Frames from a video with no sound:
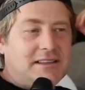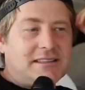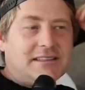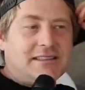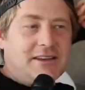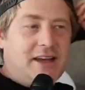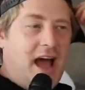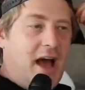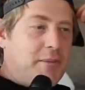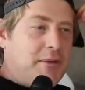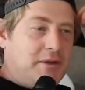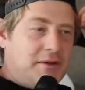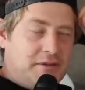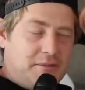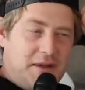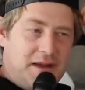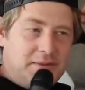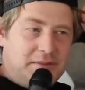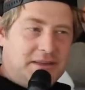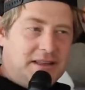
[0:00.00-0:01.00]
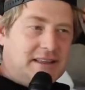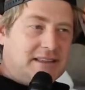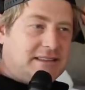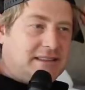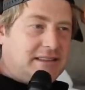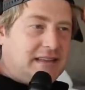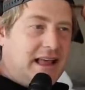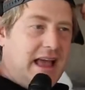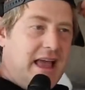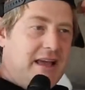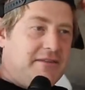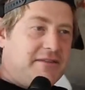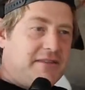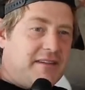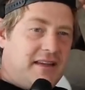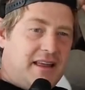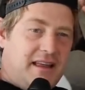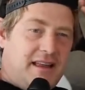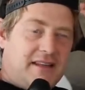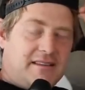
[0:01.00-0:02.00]
I wasn't too happy with my place in life.
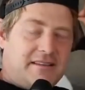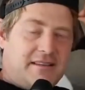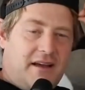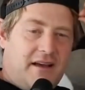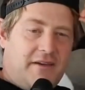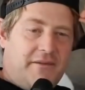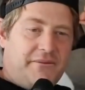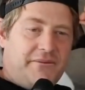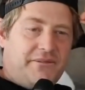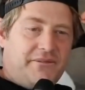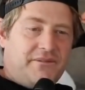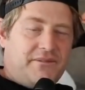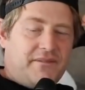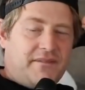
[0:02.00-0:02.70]
Yeah. And so...